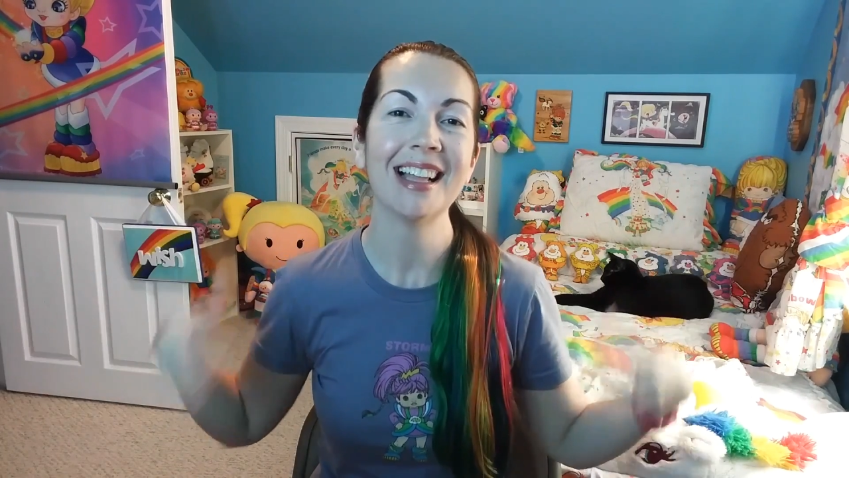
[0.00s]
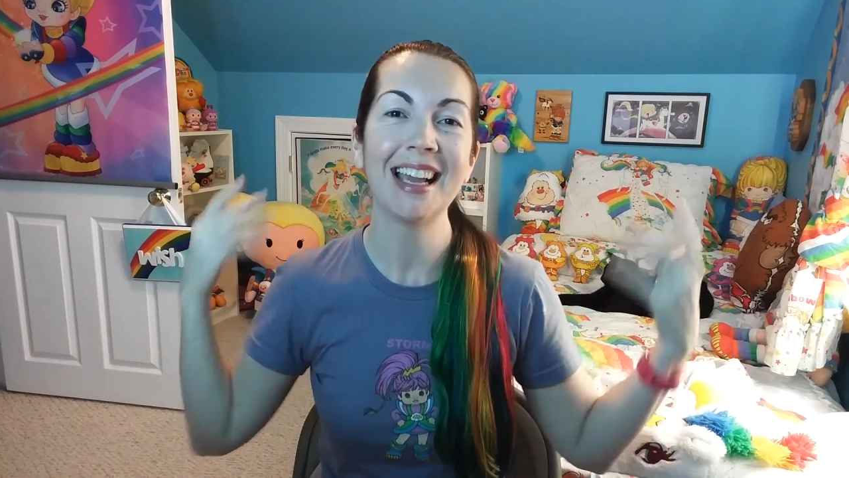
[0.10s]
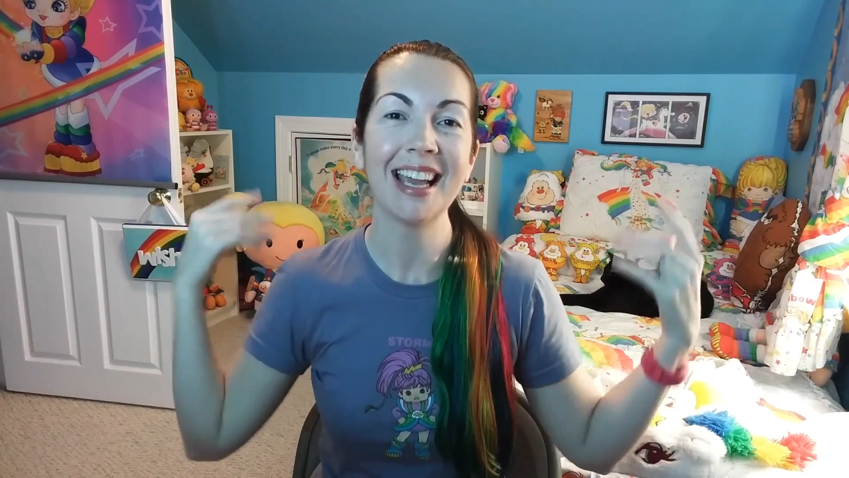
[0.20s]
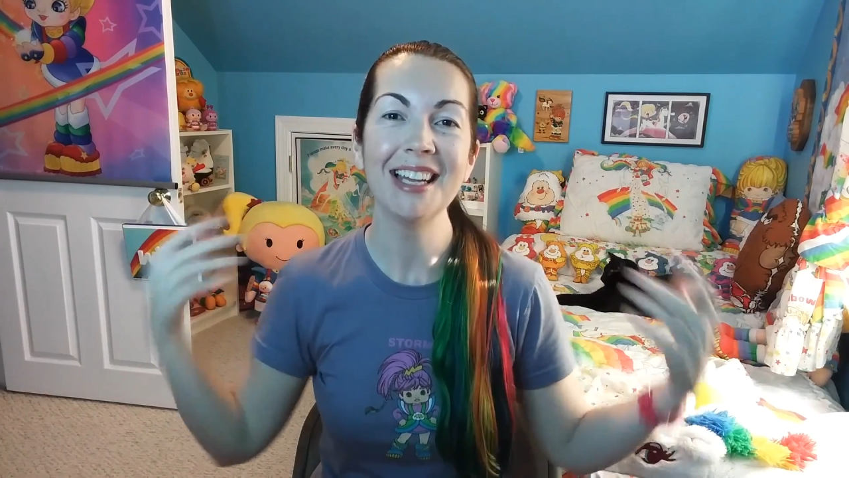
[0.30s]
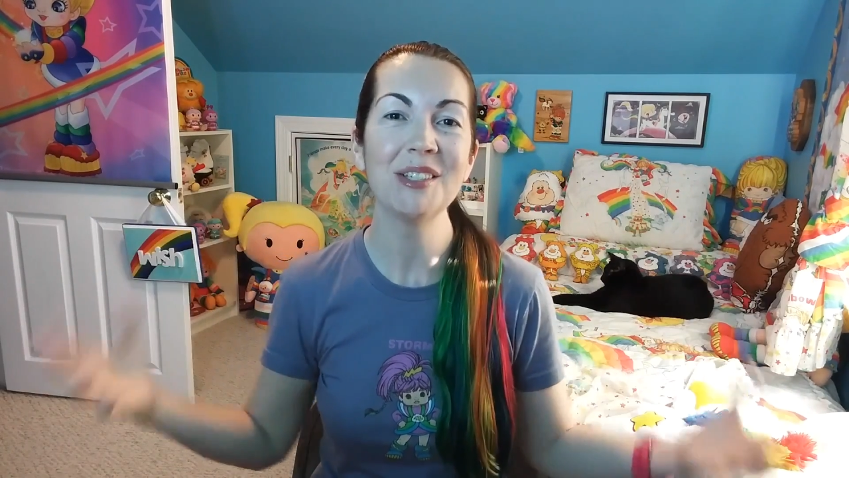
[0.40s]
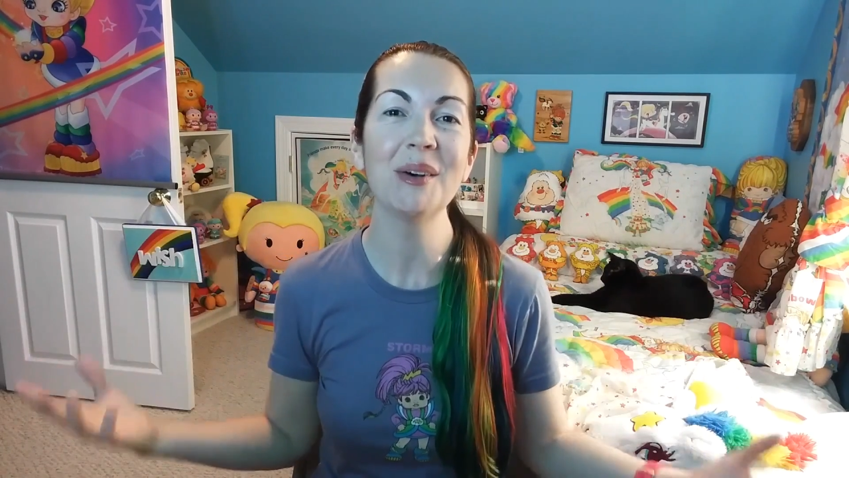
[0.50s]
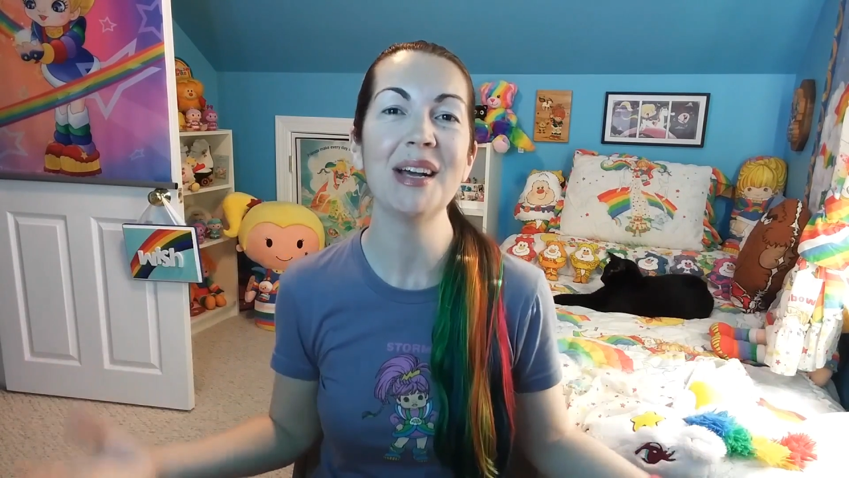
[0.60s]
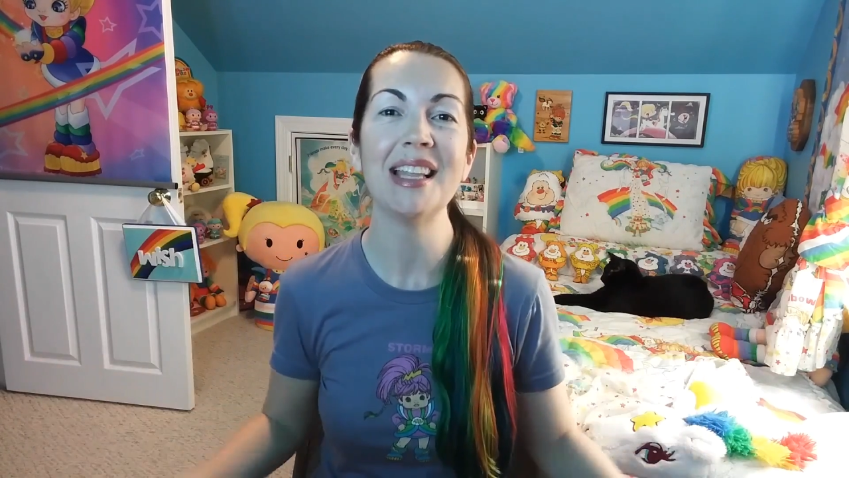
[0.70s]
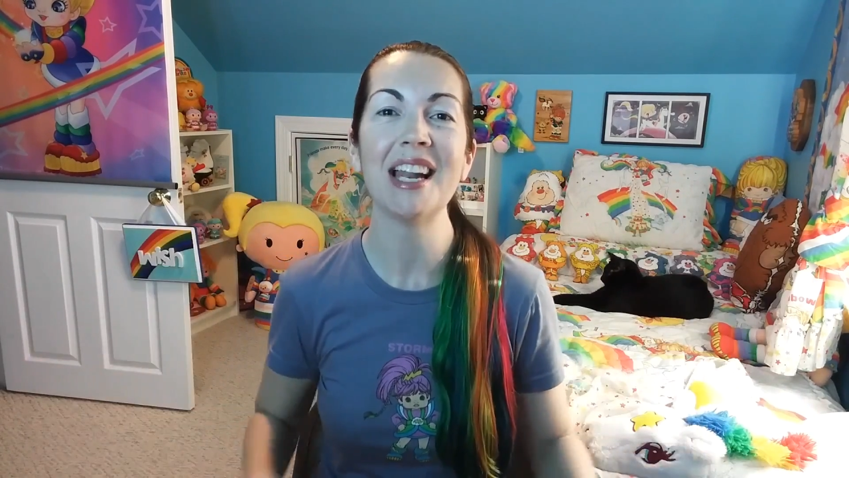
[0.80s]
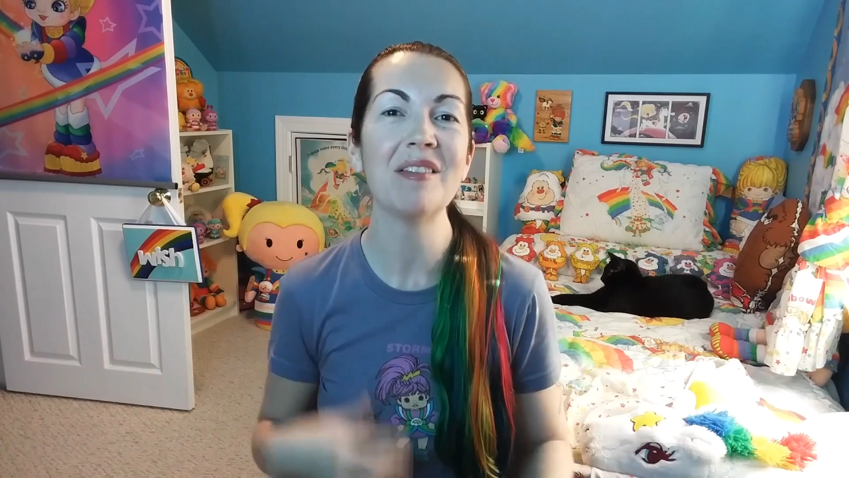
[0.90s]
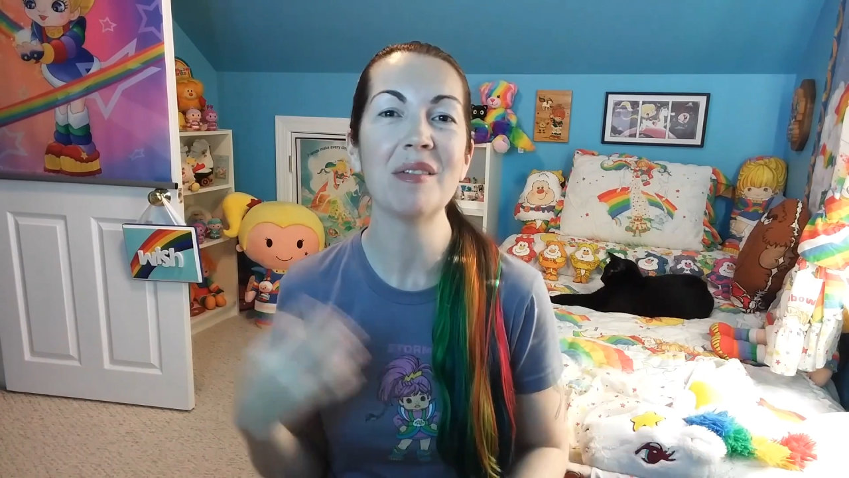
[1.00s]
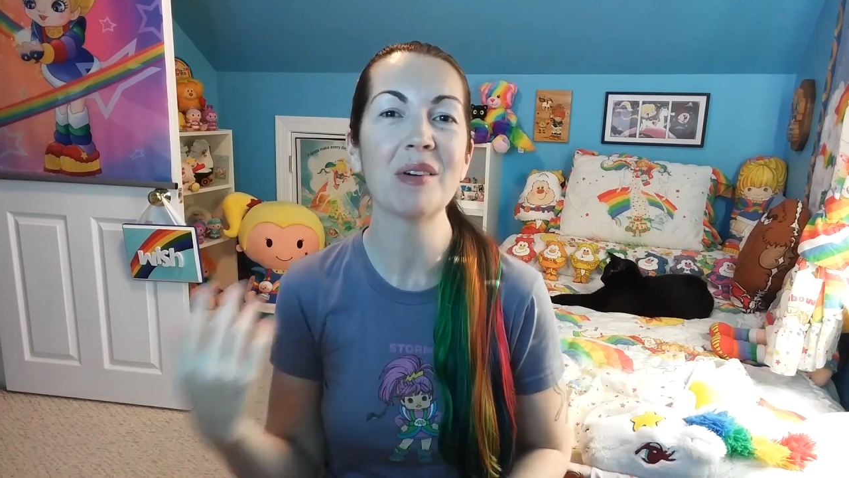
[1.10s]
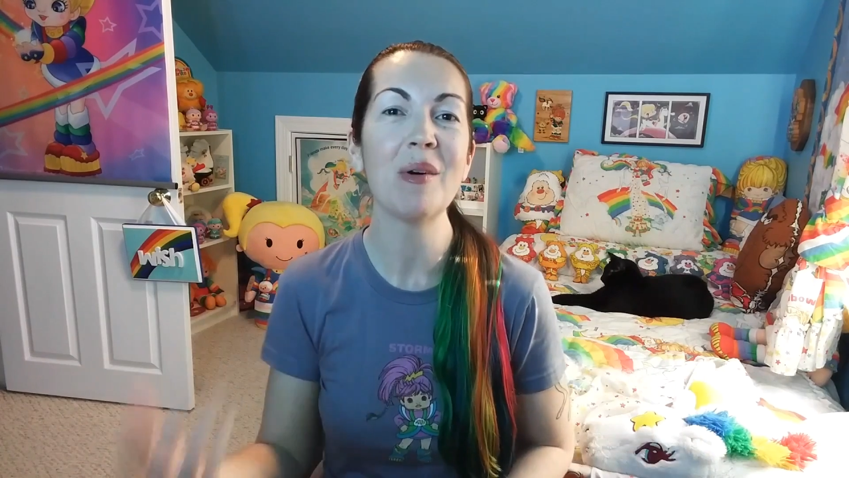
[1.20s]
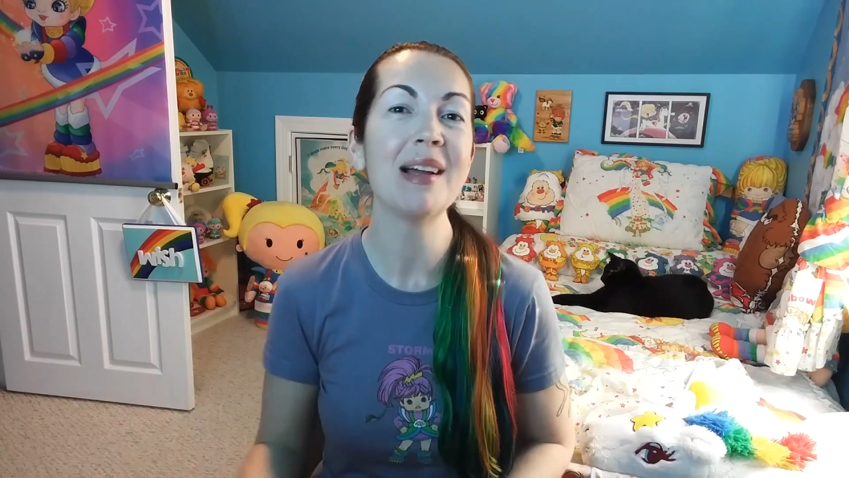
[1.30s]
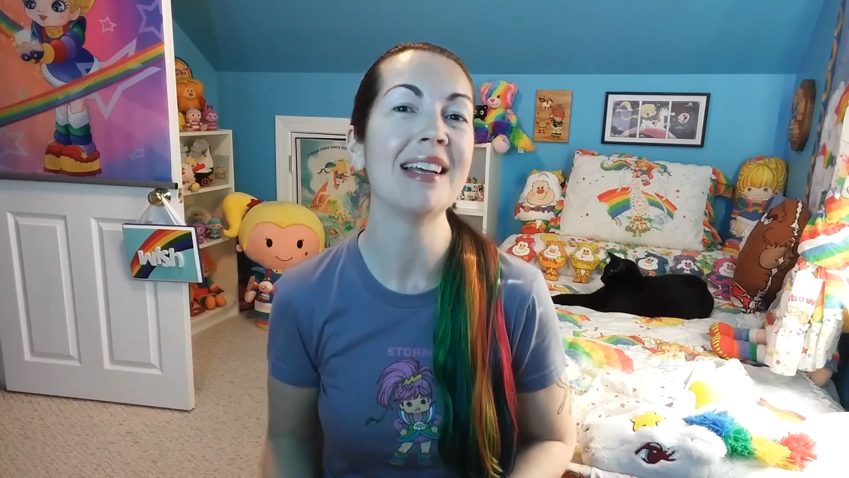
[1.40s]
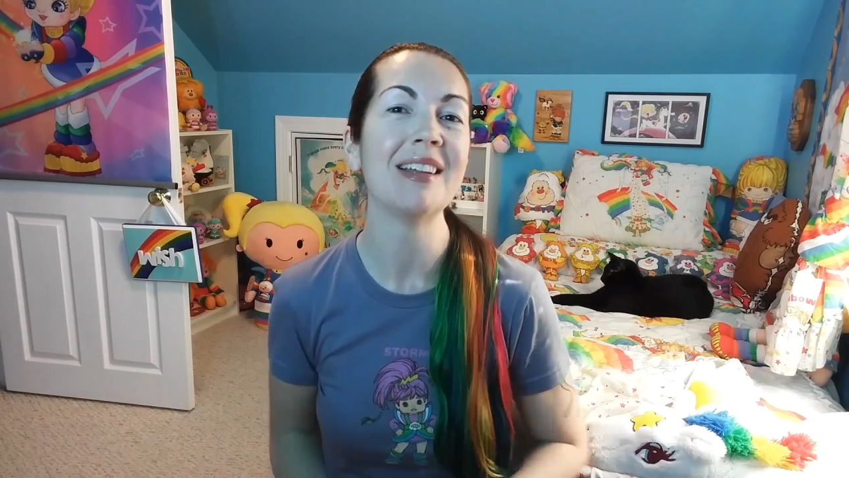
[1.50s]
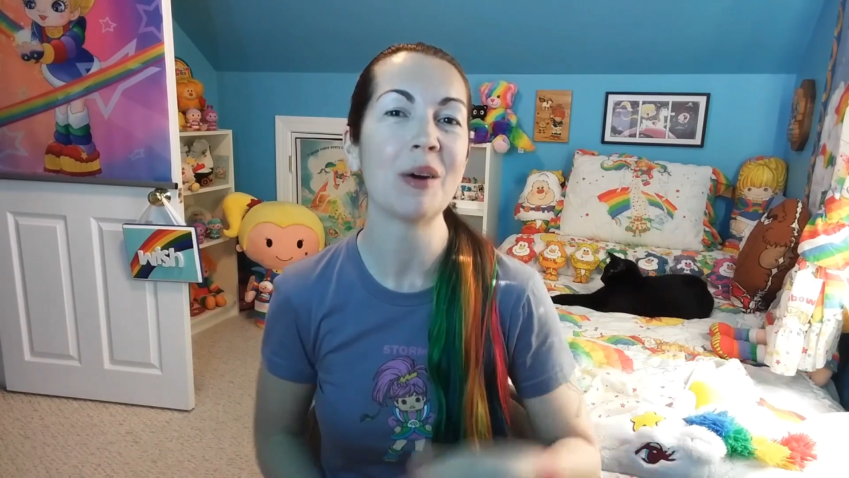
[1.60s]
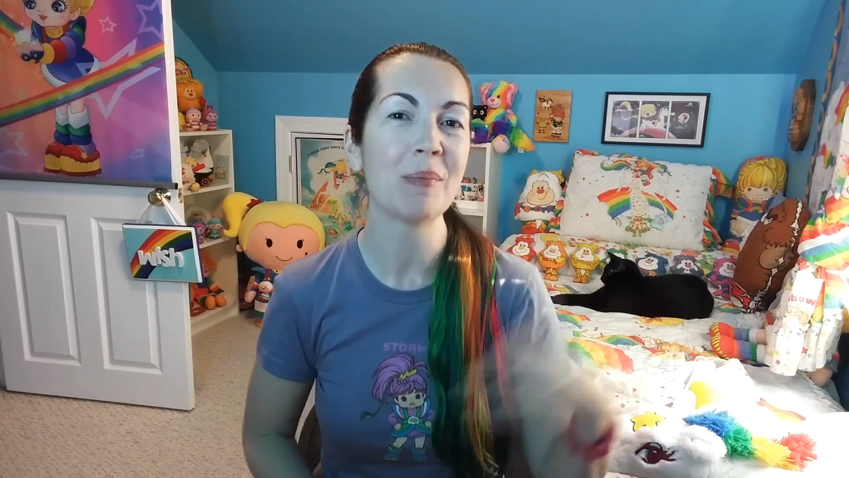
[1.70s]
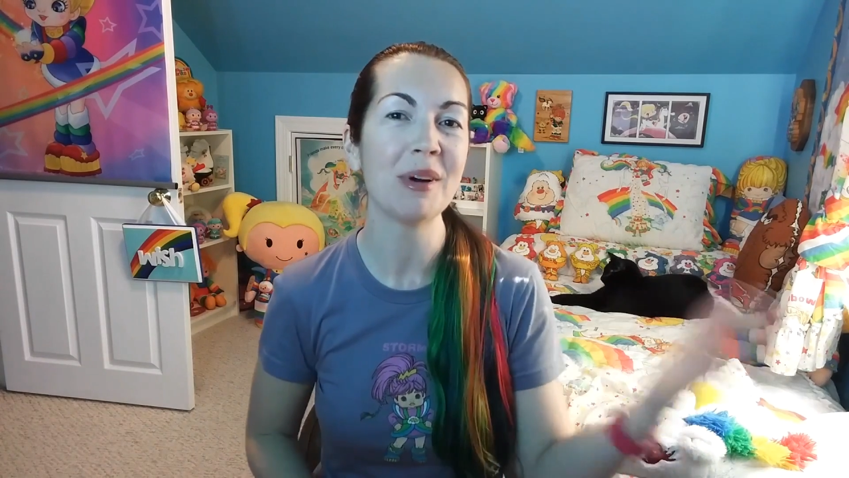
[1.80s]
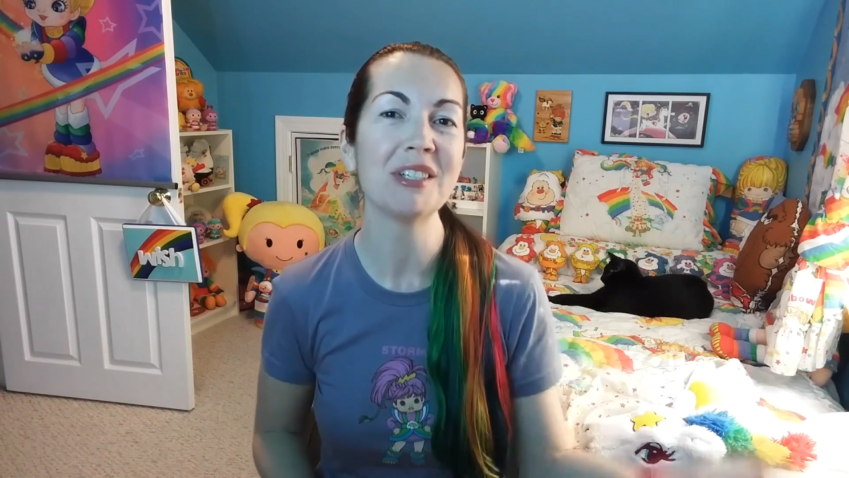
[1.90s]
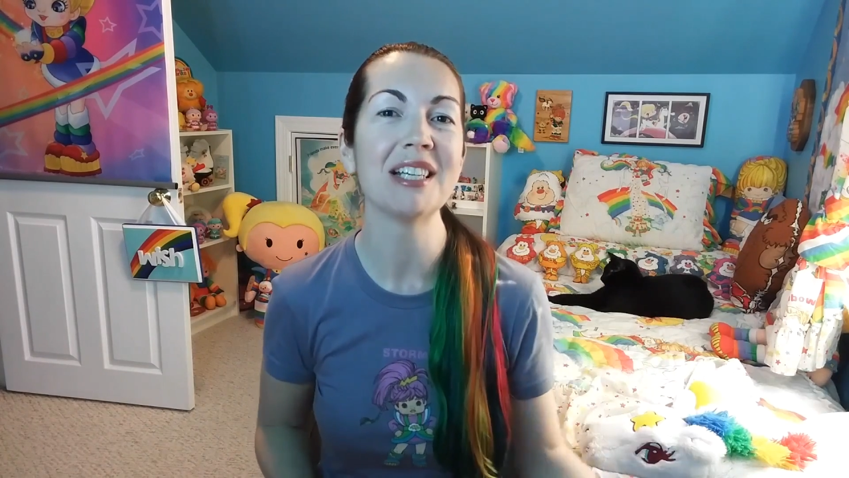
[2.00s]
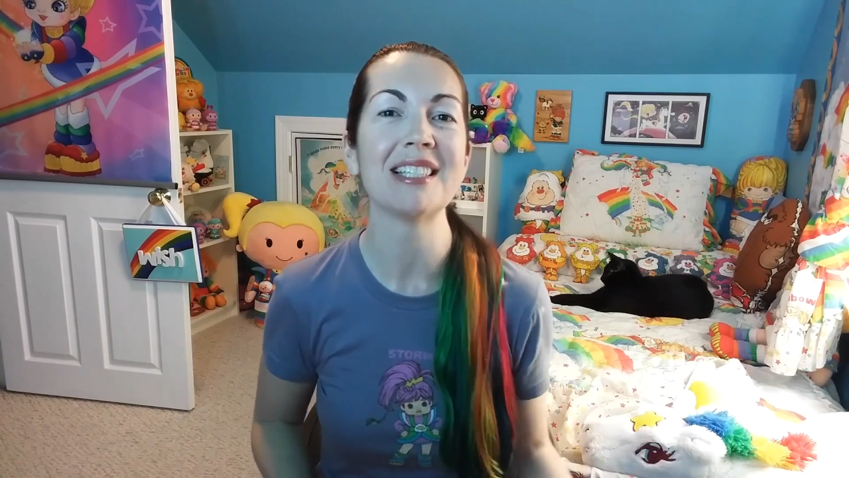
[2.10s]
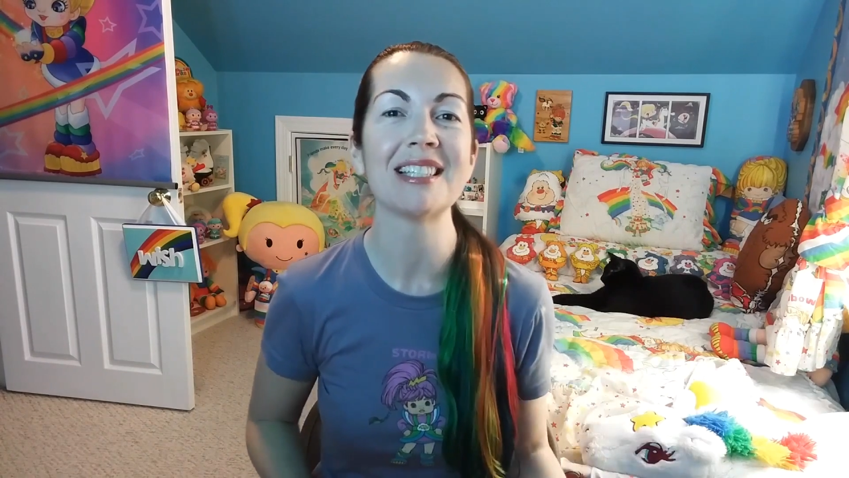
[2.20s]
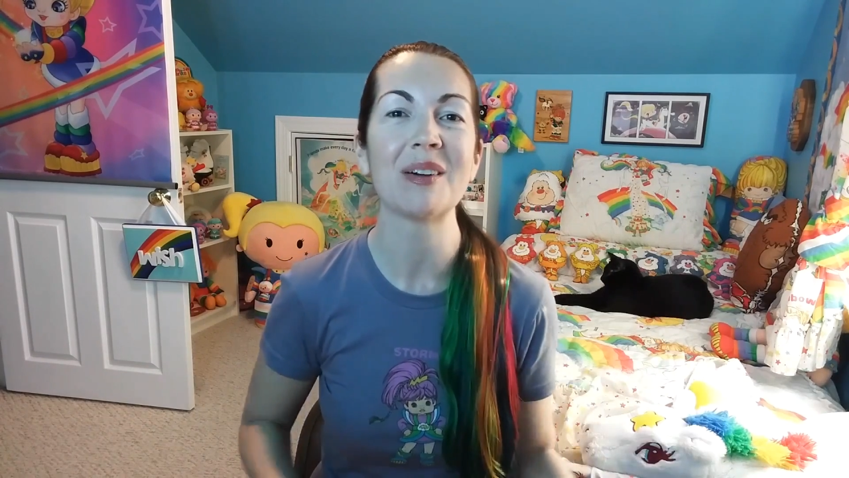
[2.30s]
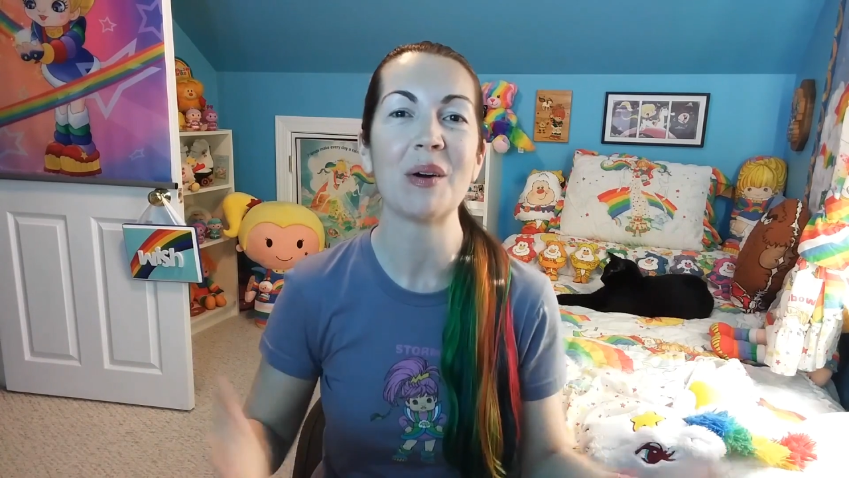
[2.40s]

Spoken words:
Like any toy that I've ever wanted or purchased